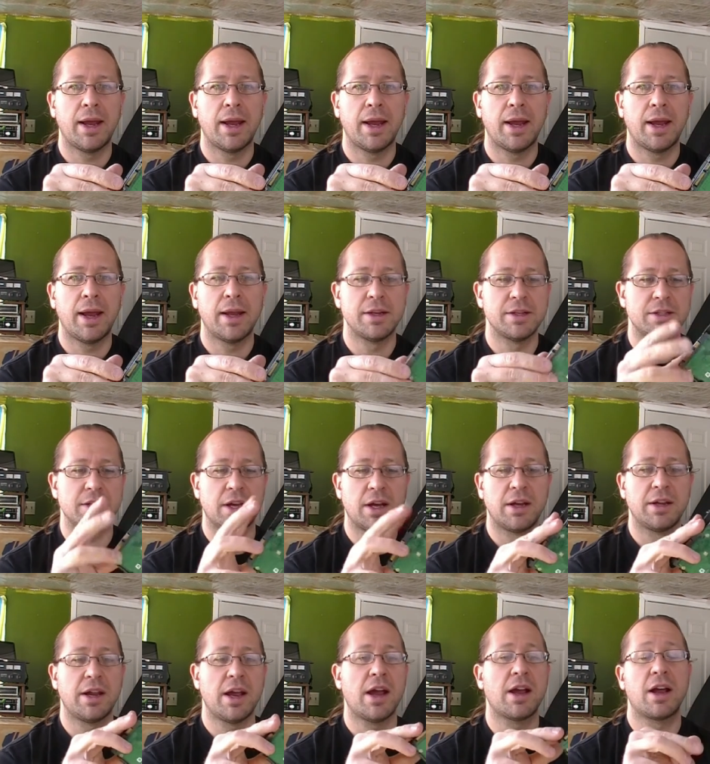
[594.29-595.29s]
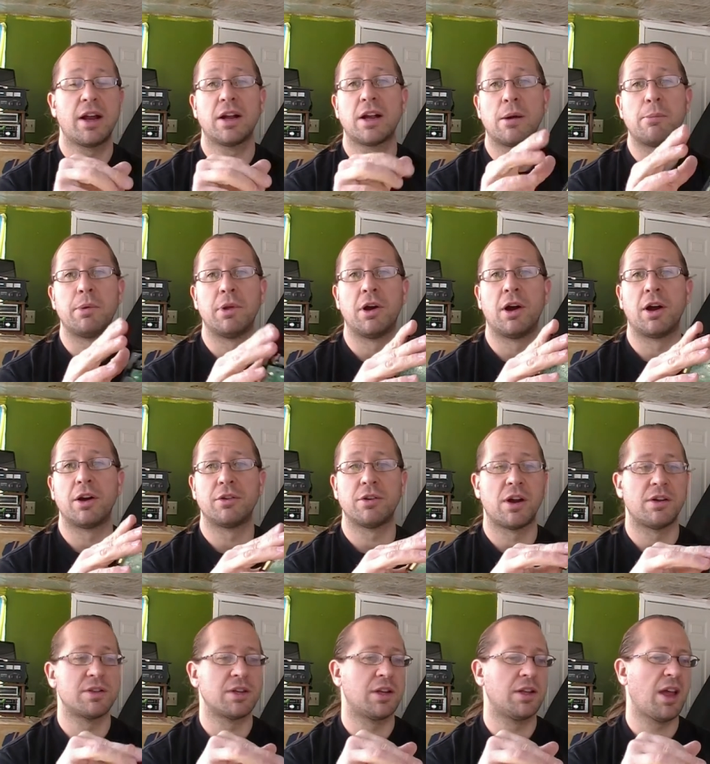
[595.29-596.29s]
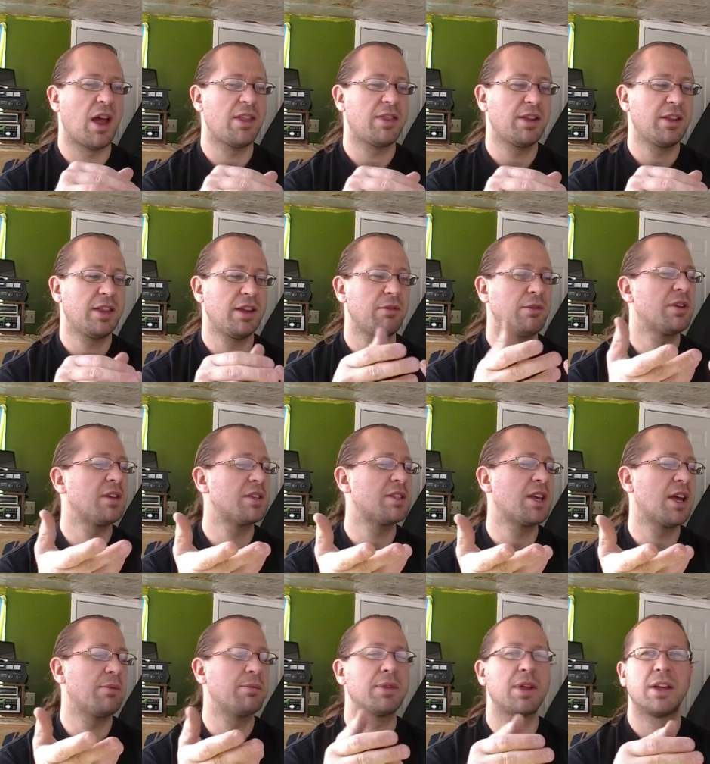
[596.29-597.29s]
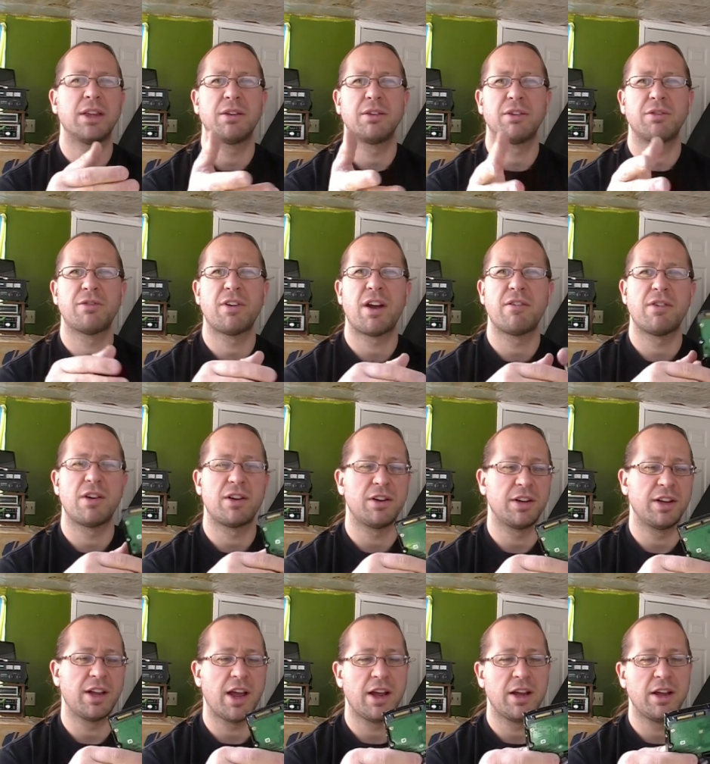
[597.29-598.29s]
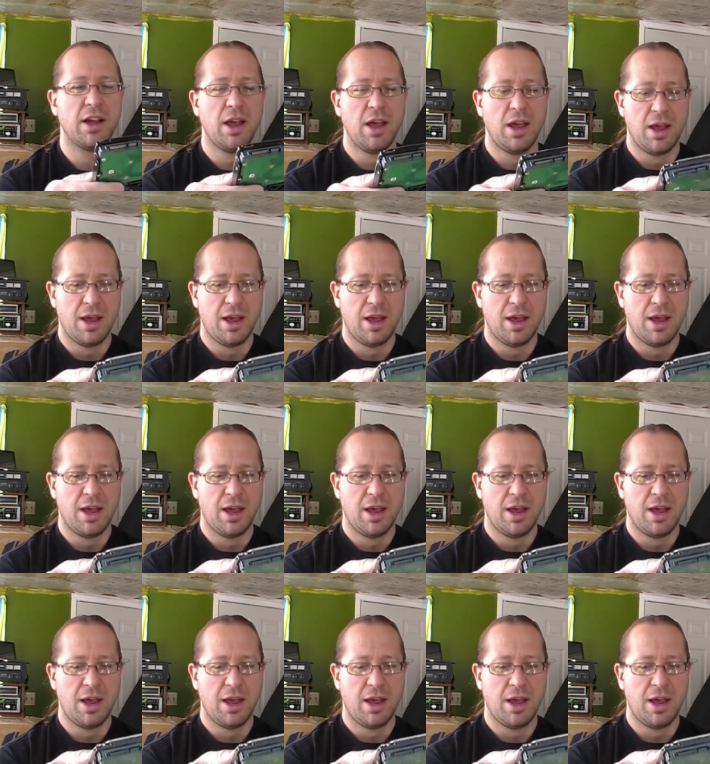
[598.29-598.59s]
And, uh, yeah, I got a couple hard drives out of that. I think they were the same thing. They were 500 gig.